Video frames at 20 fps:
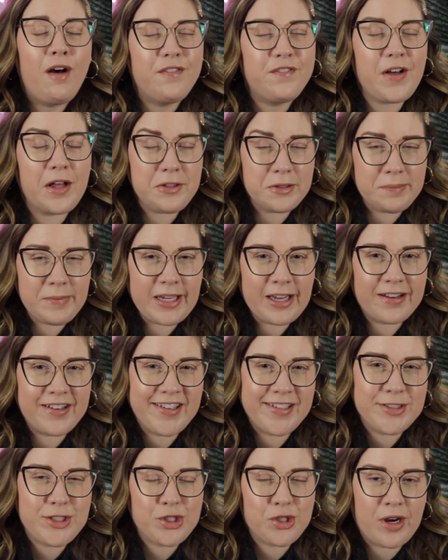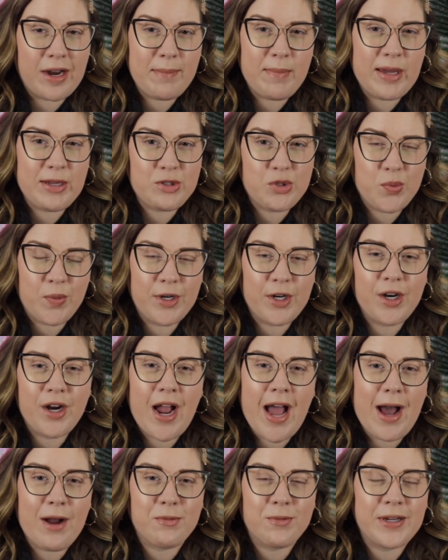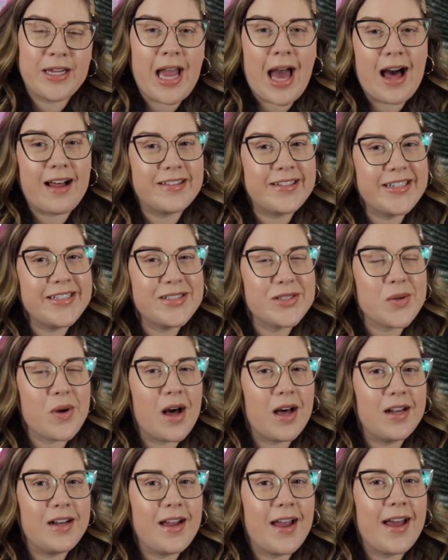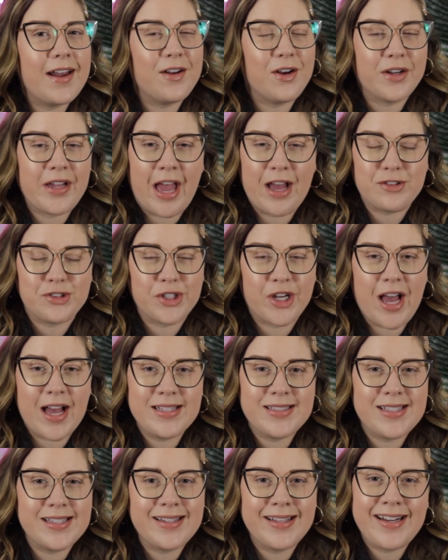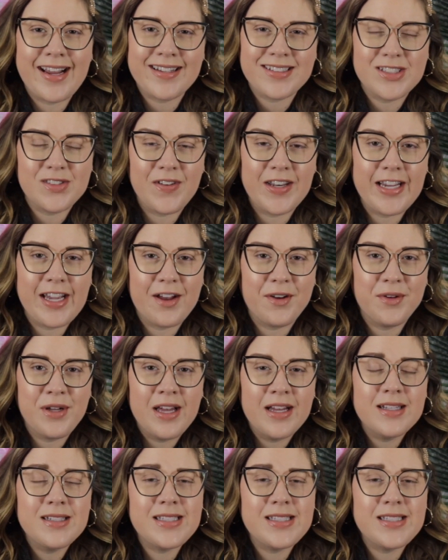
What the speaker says: follow me on Instagram and Twitter at Reality Squad, and I'll catch you guys in the next video.